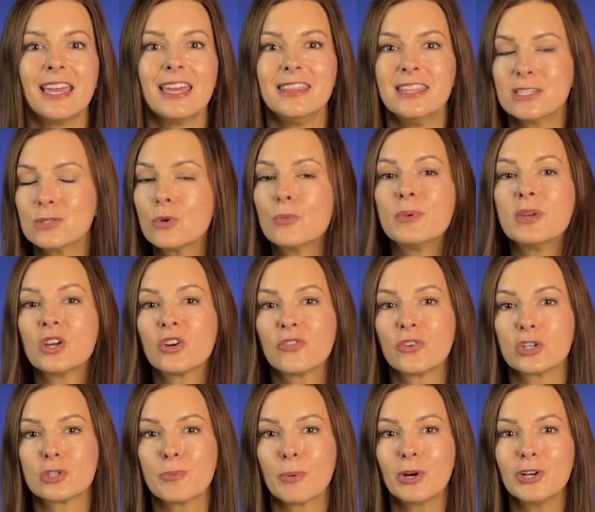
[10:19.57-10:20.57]
and this will be your
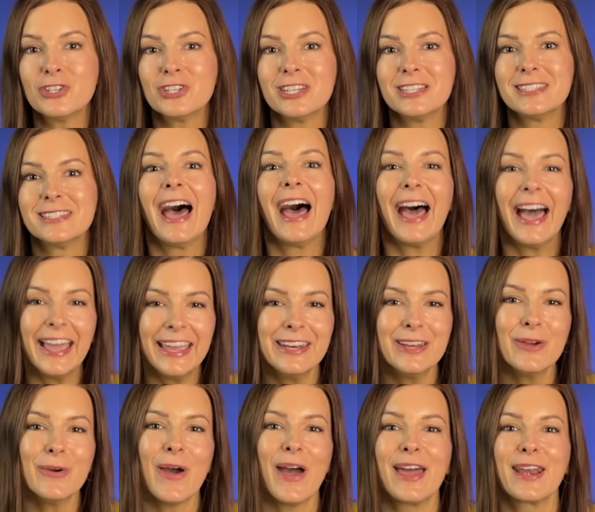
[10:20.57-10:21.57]
first purchase, I
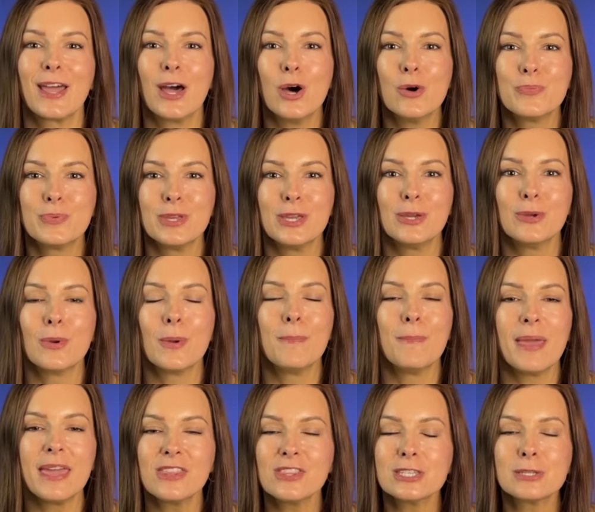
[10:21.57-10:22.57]
know how to help you
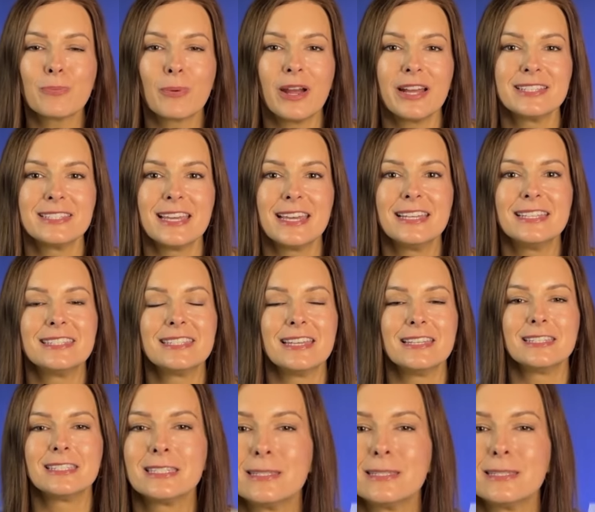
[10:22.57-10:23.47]
make this process as